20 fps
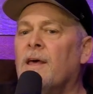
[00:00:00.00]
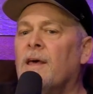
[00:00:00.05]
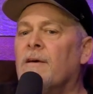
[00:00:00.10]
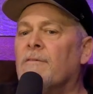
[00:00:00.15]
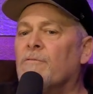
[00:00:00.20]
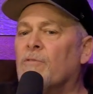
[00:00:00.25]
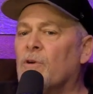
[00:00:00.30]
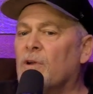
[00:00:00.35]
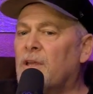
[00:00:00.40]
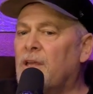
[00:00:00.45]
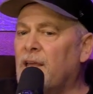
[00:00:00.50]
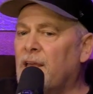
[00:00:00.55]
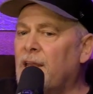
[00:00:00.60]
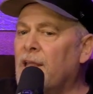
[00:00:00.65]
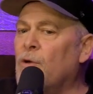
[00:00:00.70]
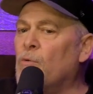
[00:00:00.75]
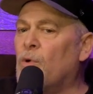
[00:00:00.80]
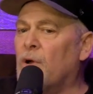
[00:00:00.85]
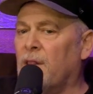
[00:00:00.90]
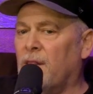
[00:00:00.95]
forgetting
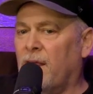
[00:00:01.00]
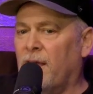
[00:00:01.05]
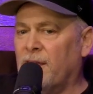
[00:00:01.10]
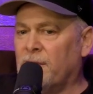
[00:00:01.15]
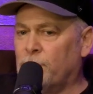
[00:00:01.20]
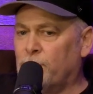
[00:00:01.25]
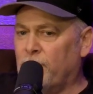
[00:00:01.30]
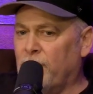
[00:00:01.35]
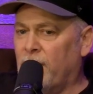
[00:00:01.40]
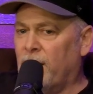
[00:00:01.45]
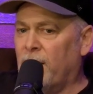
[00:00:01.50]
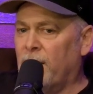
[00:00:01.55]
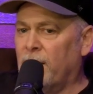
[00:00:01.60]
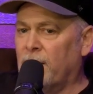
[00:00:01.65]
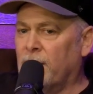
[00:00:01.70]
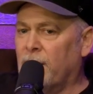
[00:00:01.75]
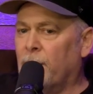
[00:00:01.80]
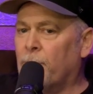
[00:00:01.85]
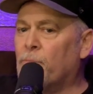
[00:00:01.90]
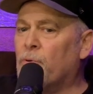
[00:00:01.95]
what lies behind,
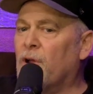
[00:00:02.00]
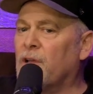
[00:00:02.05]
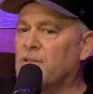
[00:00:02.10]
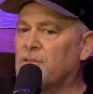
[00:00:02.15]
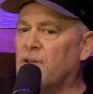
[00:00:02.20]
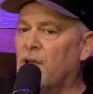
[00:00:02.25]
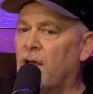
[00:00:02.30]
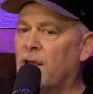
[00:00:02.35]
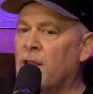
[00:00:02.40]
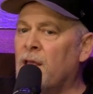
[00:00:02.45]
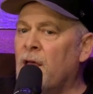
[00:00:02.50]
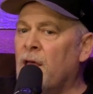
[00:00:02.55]
I press on.